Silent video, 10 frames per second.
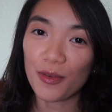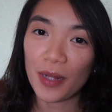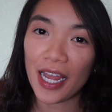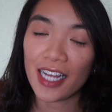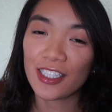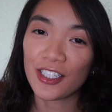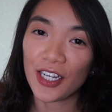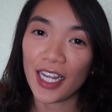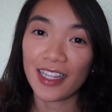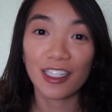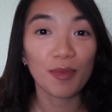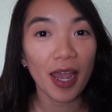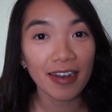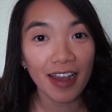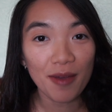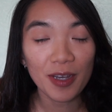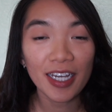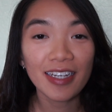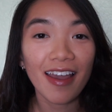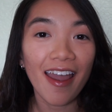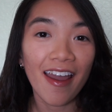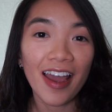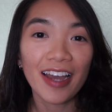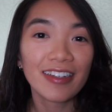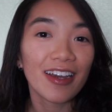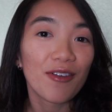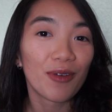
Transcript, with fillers: plans during this pandemic and